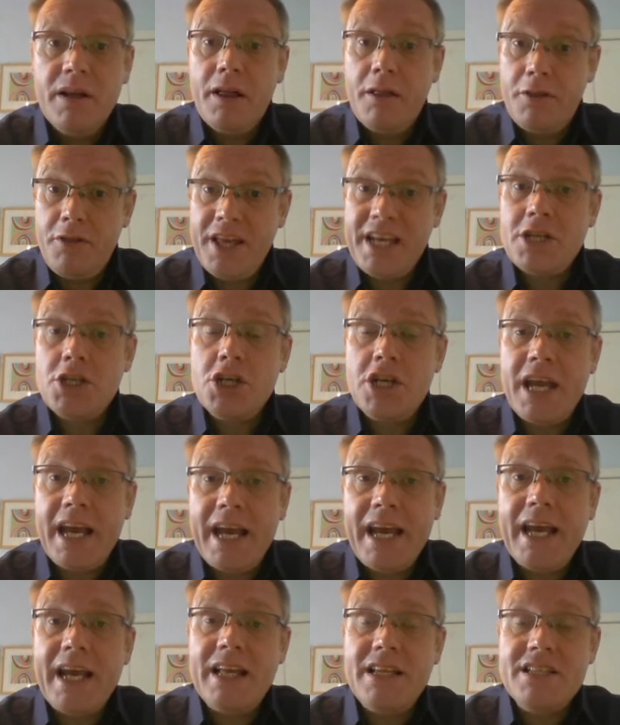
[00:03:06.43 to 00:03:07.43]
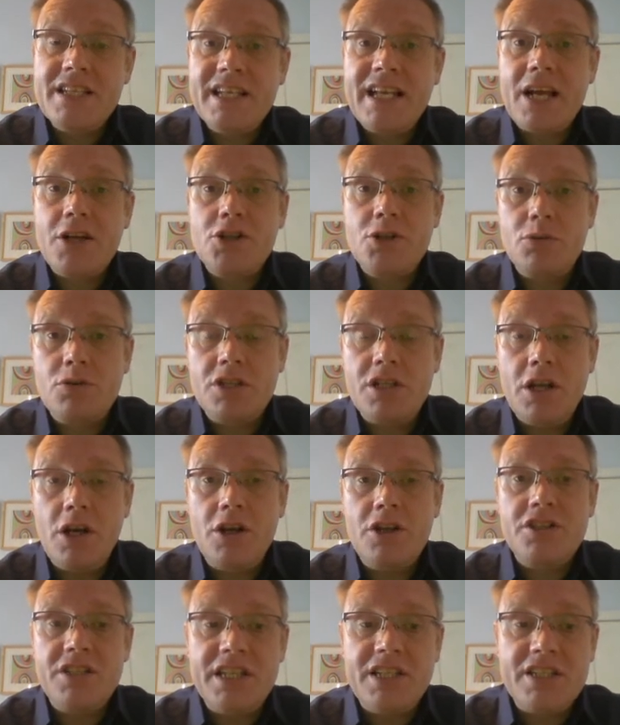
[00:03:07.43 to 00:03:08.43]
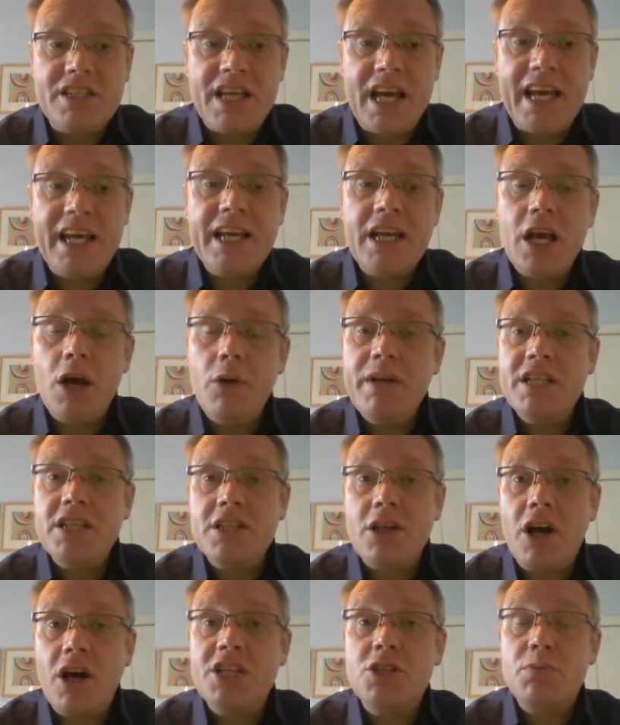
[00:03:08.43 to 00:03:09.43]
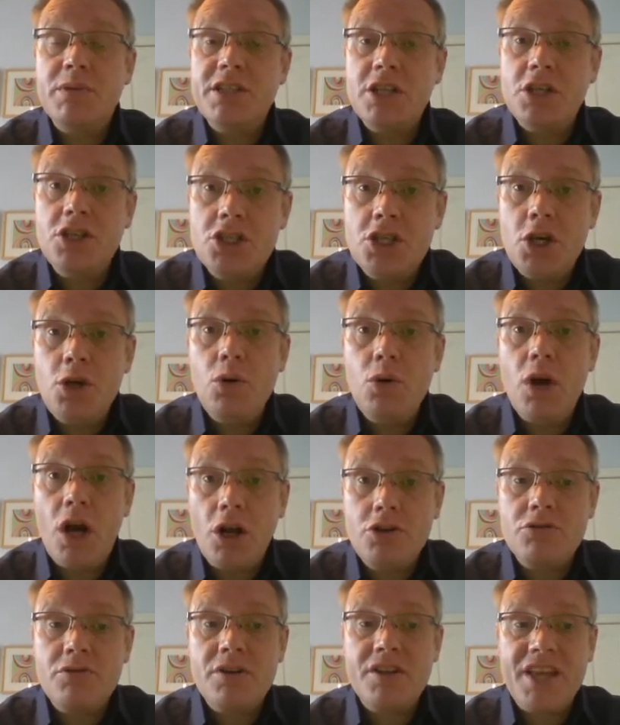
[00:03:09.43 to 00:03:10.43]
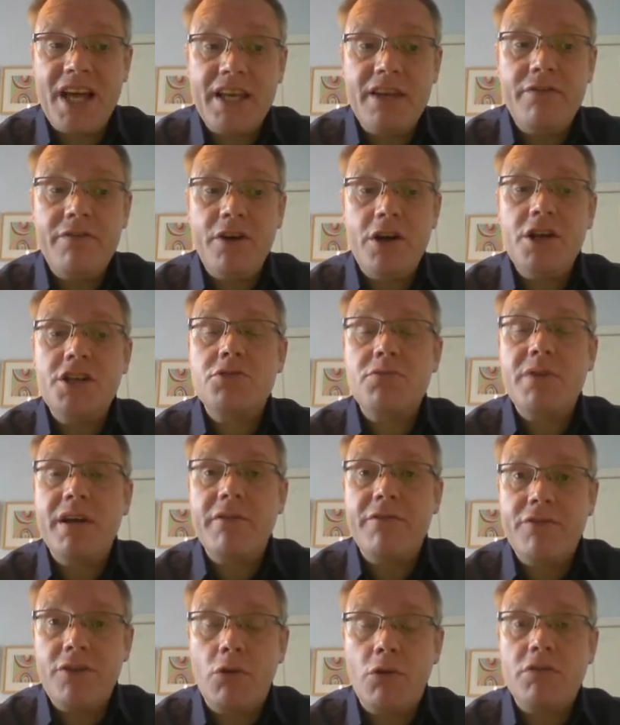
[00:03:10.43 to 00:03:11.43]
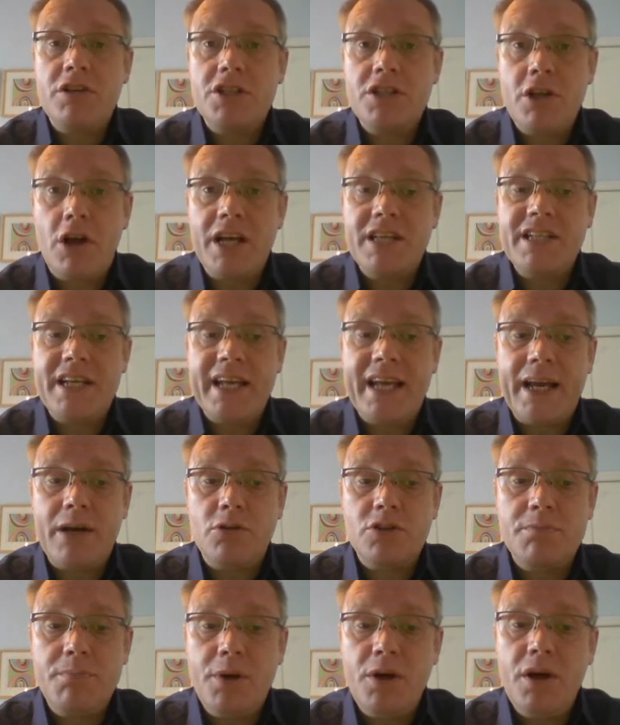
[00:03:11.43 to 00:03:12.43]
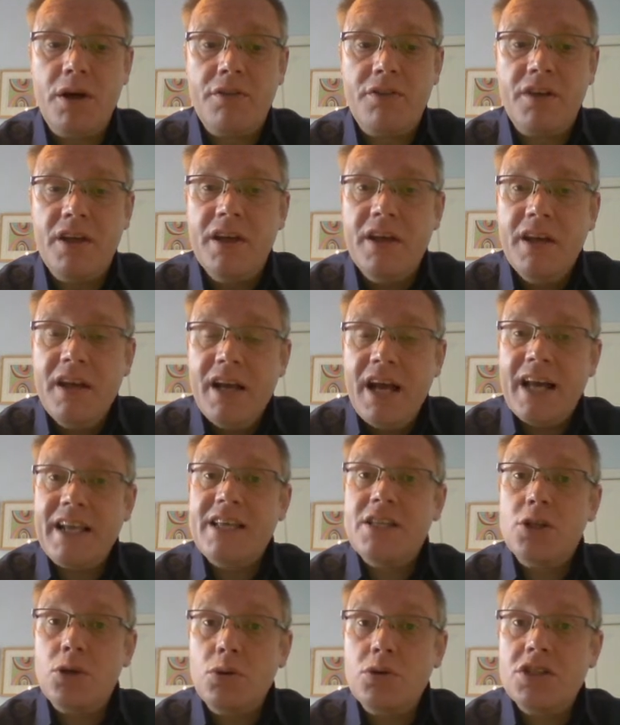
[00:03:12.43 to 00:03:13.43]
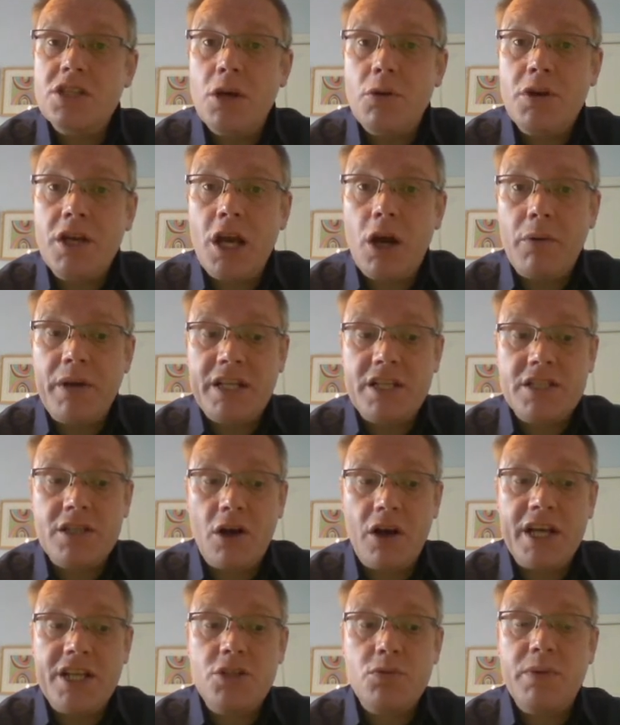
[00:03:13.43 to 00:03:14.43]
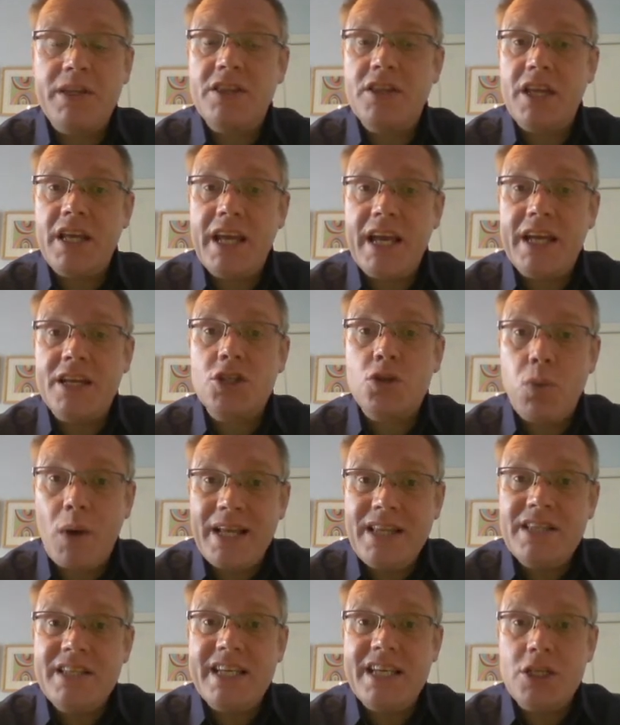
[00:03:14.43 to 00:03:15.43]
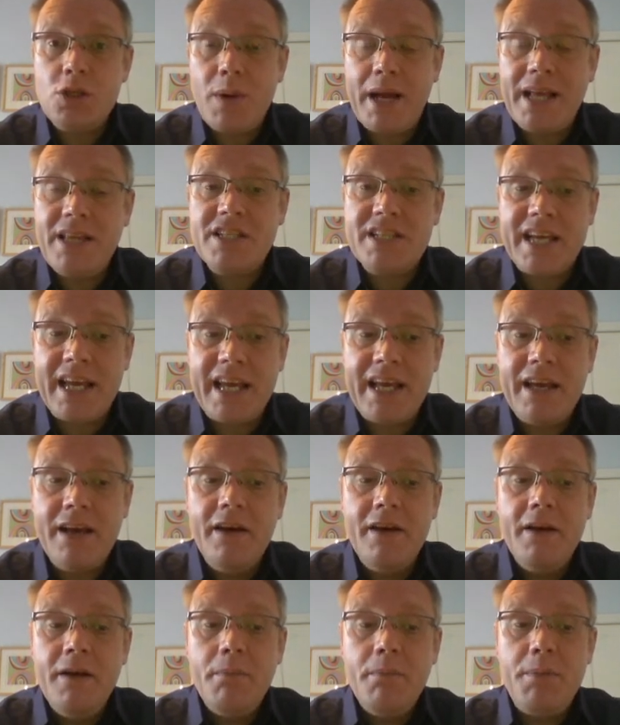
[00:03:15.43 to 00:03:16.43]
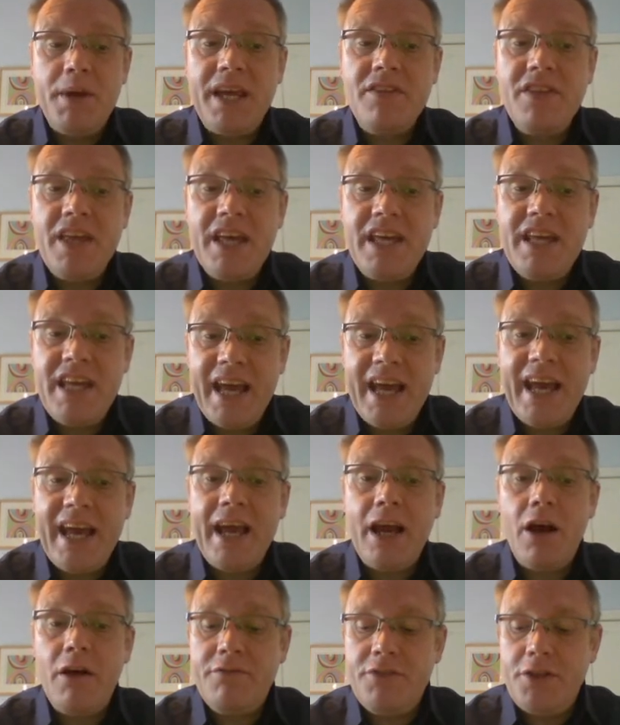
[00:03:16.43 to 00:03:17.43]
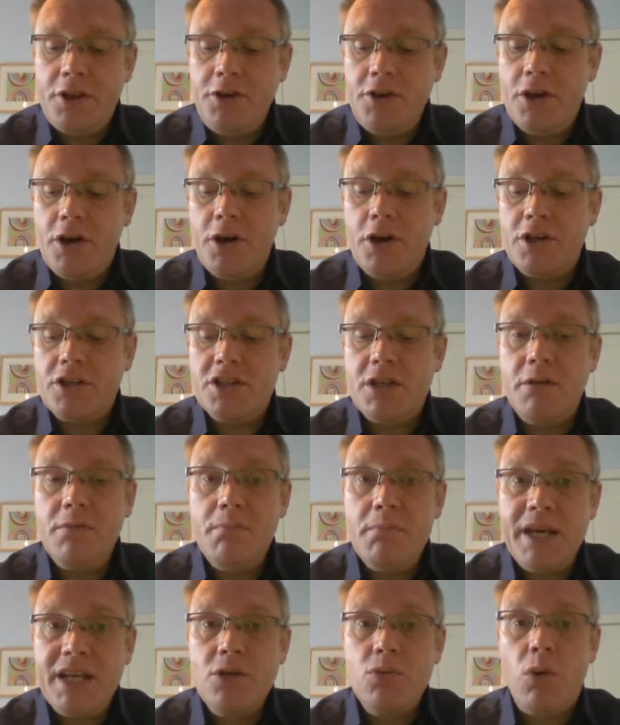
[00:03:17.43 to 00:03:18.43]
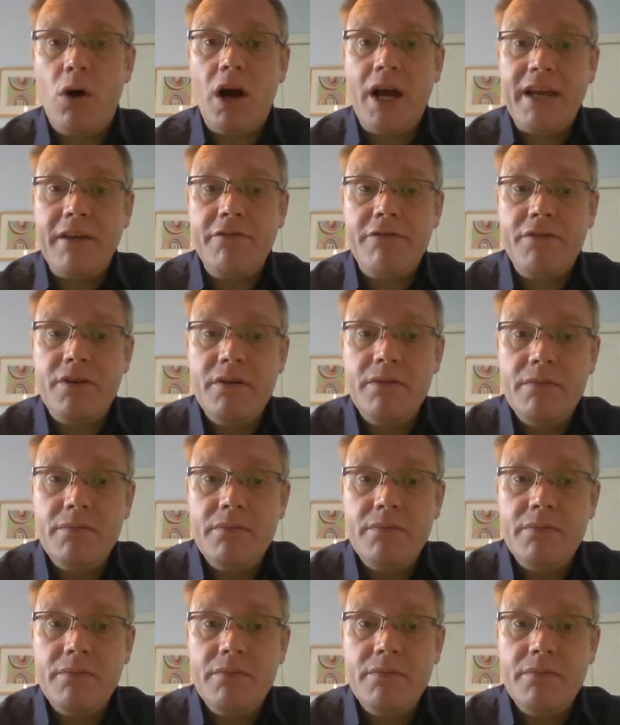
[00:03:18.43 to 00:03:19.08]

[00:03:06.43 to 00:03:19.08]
This year, International Nurses Day coincides with the 200th anniversary of Florence Nightingale's birth, and it also coincides with the year 2020 being the year of the nurse and midwife.